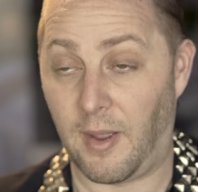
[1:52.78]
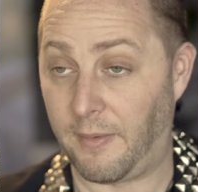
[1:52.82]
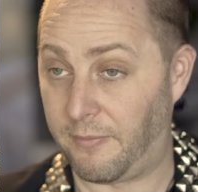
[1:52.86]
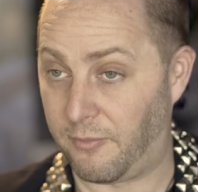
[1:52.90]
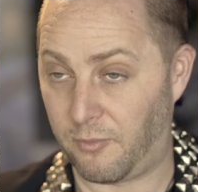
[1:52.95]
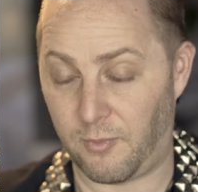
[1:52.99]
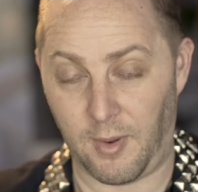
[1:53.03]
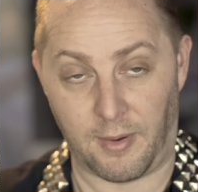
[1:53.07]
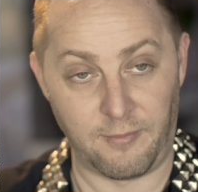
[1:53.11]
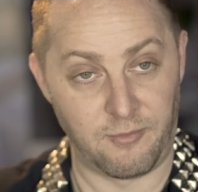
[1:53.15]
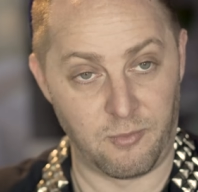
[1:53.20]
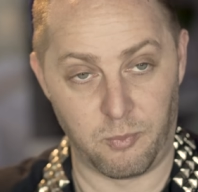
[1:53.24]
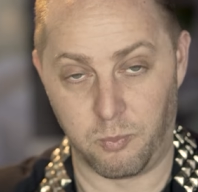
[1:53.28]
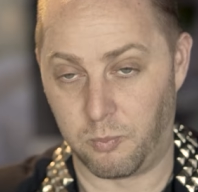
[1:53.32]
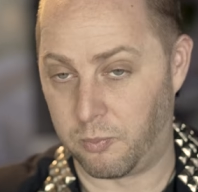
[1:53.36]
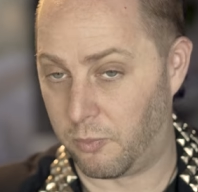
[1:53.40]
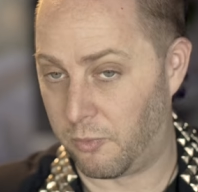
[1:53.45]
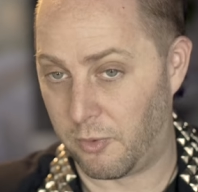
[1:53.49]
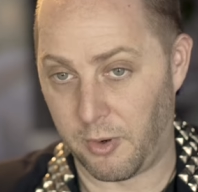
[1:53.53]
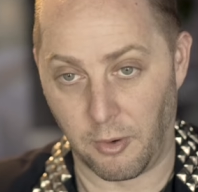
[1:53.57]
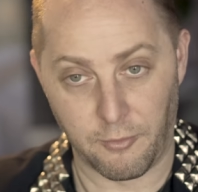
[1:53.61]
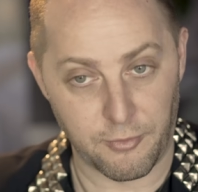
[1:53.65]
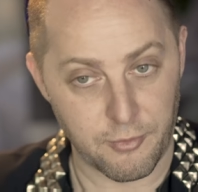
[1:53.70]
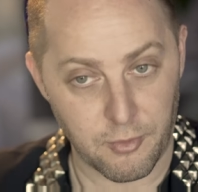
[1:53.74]
I, I
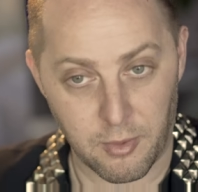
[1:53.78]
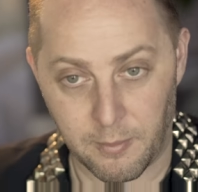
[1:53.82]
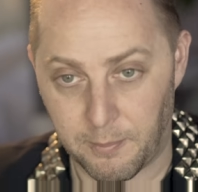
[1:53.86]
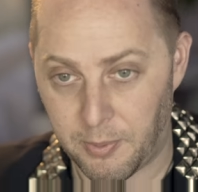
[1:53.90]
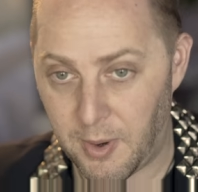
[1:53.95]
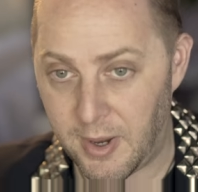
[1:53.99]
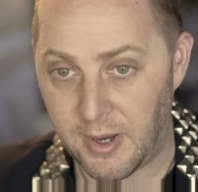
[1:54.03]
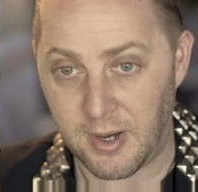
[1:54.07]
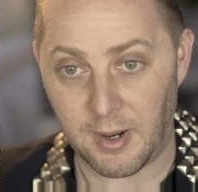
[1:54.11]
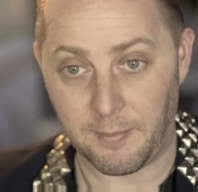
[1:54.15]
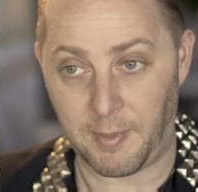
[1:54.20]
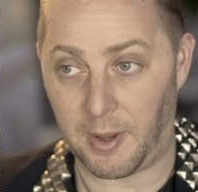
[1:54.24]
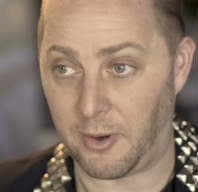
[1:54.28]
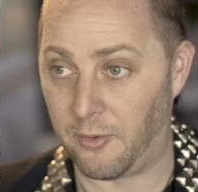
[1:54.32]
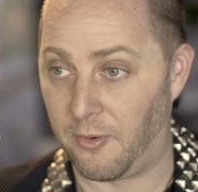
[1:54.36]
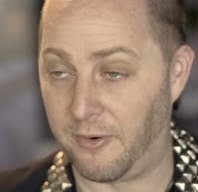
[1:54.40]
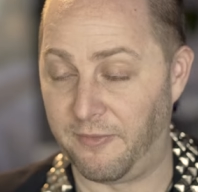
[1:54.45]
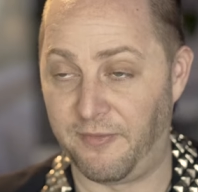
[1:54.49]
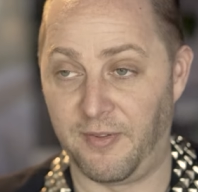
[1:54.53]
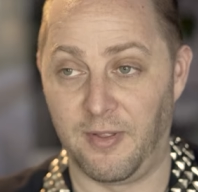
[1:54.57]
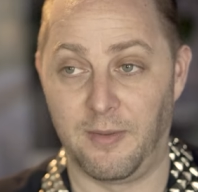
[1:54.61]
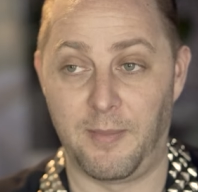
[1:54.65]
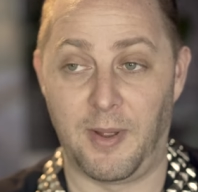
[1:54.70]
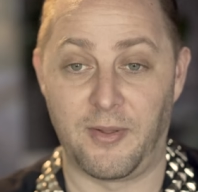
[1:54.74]
go through a breakup. How do
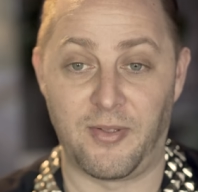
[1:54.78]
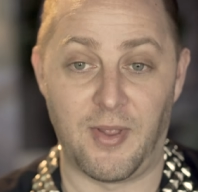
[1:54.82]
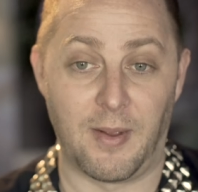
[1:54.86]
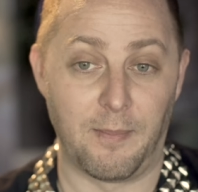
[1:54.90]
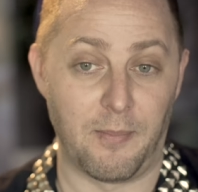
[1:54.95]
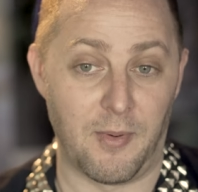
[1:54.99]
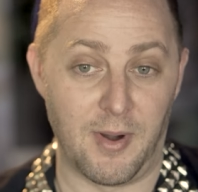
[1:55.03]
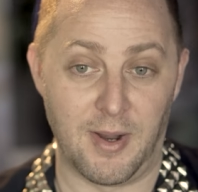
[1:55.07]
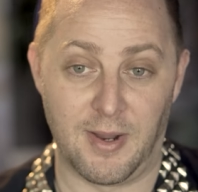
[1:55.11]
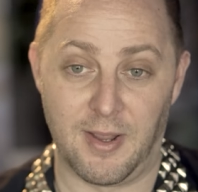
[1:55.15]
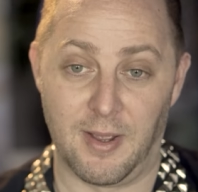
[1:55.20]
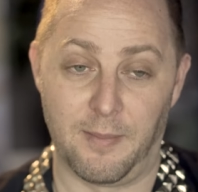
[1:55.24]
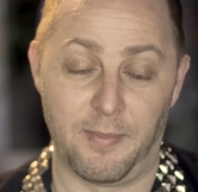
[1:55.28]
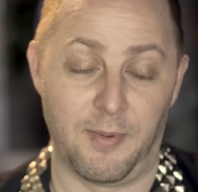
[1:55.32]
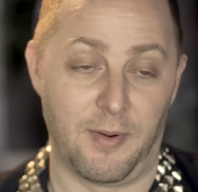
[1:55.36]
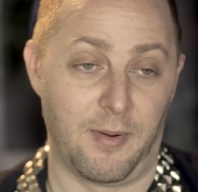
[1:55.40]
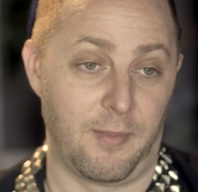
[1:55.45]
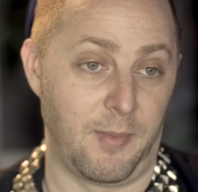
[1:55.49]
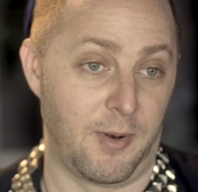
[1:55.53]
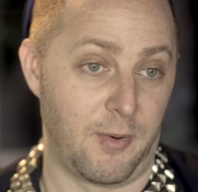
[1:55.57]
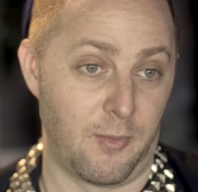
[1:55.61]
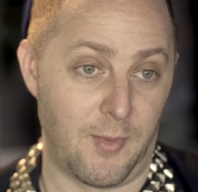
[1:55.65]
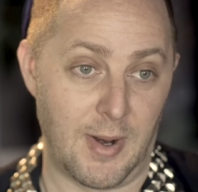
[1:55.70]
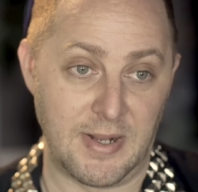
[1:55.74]
I feel about that breakup? And
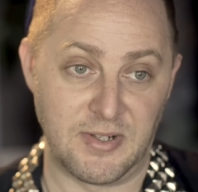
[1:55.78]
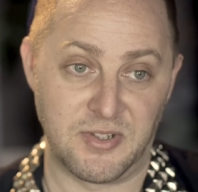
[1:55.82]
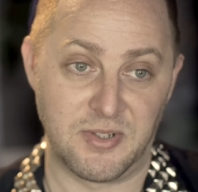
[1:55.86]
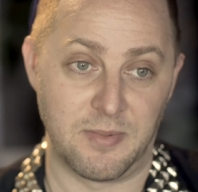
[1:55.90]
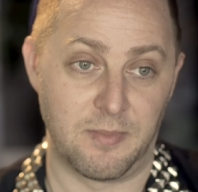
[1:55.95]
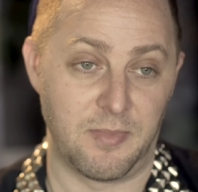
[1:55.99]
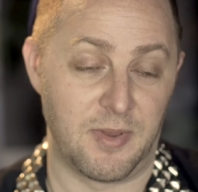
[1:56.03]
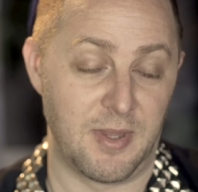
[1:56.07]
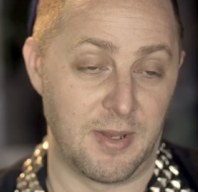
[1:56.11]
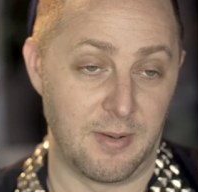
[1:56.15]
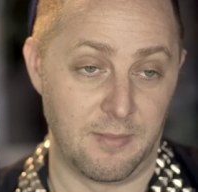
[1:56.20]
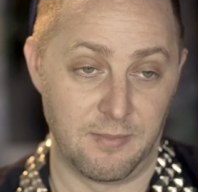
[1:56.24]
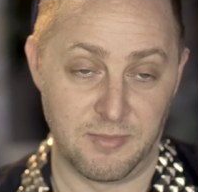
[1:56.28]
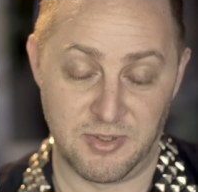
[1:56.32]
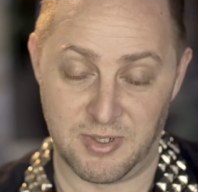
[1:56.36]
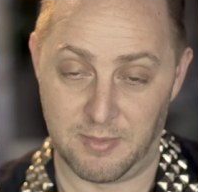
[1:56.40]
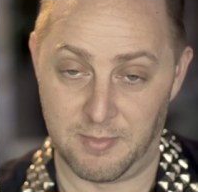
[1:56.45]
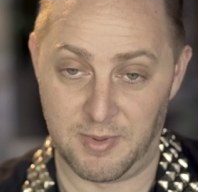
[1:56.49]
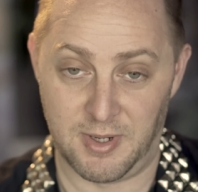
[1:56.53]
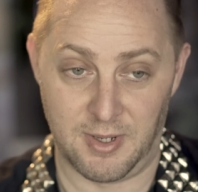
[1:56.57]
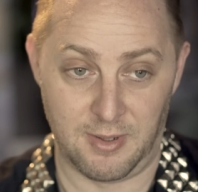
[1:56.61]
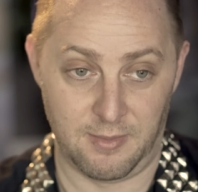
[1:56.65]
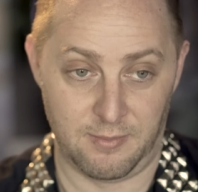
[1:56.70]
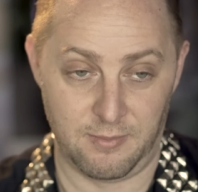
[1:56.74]
I'm going to write something.
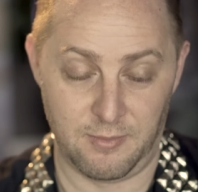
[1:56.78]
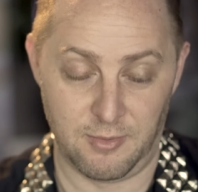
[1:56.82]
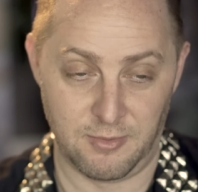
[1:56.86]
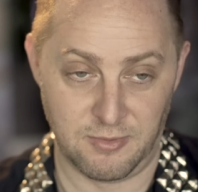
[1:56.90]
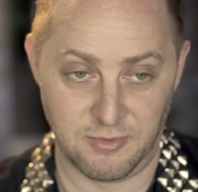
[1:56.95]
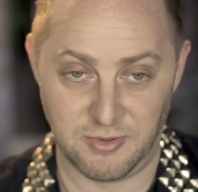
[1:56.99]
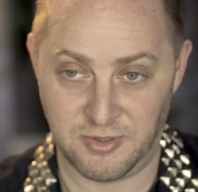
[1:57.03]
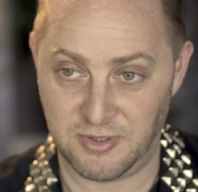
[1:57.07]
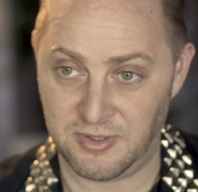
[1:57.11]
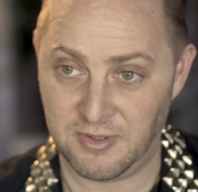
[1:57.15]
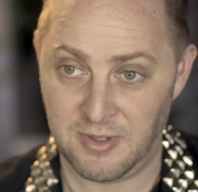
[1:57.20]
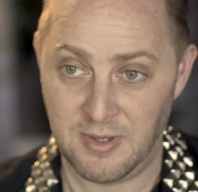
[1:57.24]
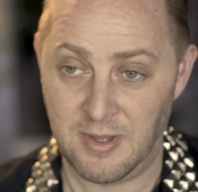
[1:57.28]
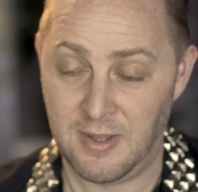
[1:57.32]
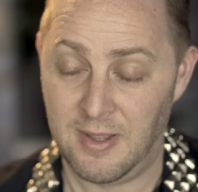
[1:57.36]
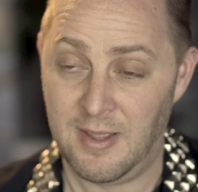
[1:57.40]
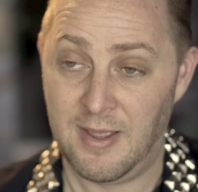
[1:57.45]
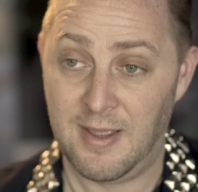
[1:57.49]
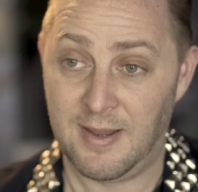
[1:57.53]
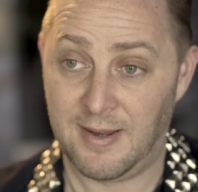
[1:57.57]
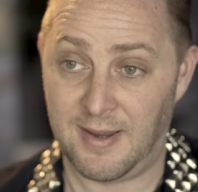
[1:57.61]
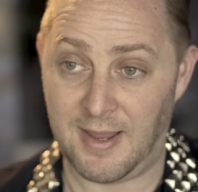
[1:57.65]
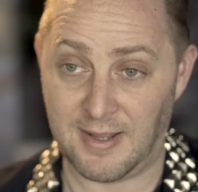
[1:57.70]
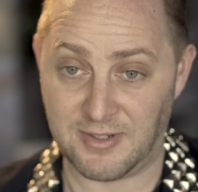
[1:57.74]
Somebody who's
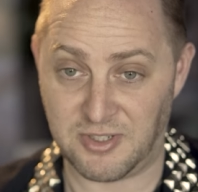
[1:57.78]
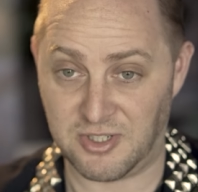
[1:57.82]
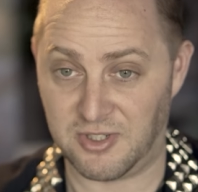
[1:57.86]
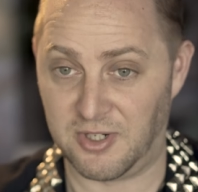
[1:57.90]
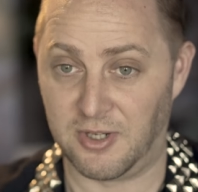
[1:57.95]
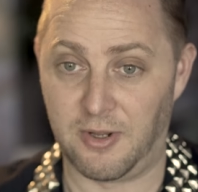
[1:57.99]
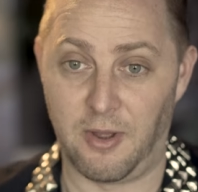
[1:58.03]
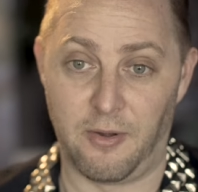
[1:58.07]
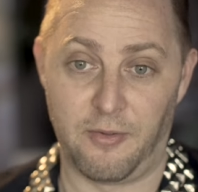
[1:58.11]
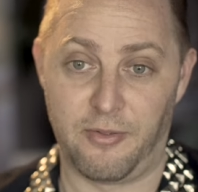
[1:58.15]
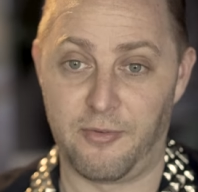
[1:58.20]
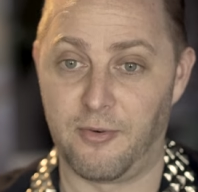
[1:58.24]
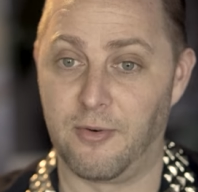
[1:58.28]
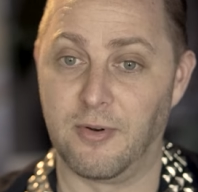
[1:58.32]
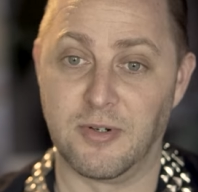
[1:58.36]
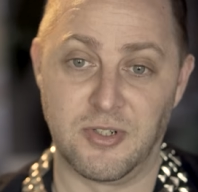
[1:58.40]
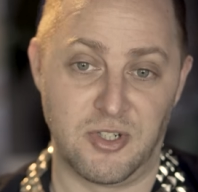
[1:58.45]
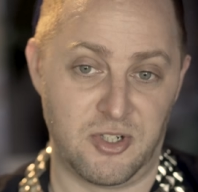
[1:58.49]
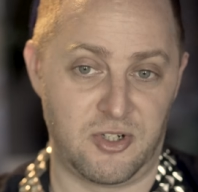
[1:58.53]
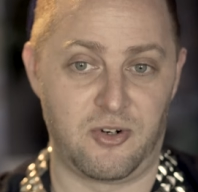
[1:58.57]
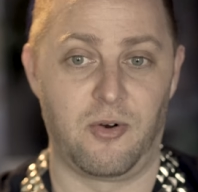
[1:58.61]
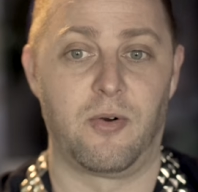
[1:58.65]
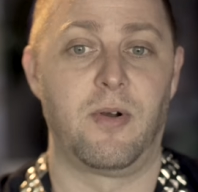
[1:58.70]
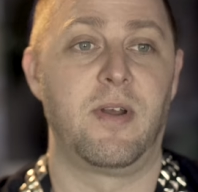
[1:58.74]
gets to go through a
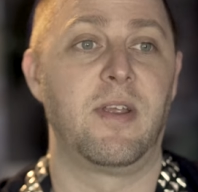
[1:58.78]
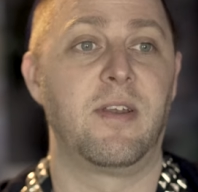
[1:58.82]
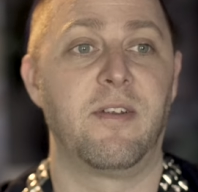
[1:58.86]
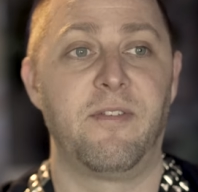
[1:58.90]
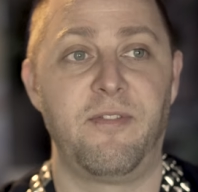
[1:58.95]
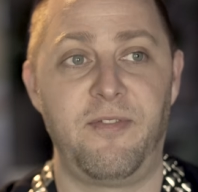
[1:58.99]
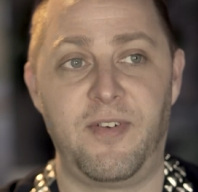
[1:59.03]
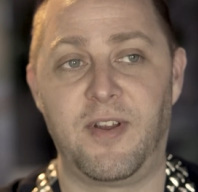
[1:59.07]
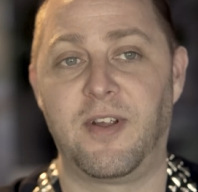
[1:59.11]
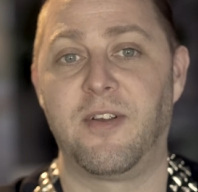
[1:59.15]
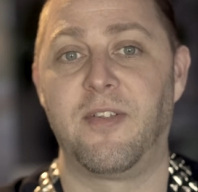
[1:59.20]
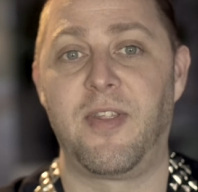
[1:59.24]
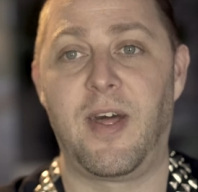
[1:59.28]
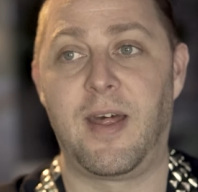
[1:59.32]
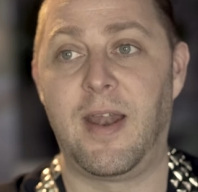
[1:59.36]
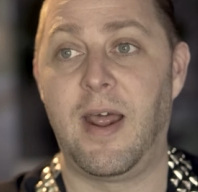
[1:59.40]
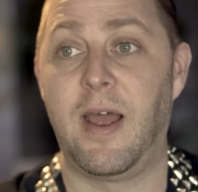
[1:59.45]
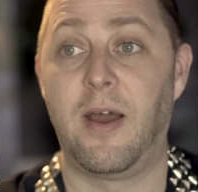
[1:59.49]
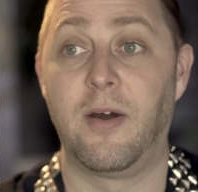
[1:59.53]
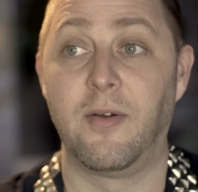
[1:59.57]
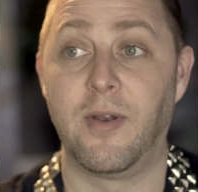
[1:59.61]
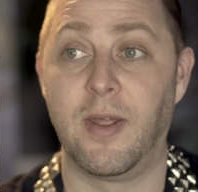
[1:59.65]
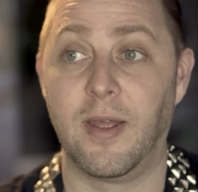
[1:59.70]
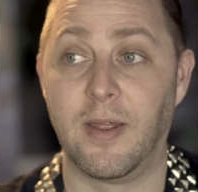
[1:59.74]
story to figure that
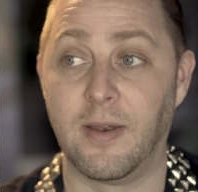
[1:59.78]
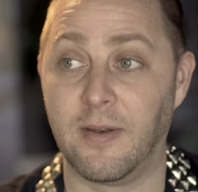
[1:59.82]
out.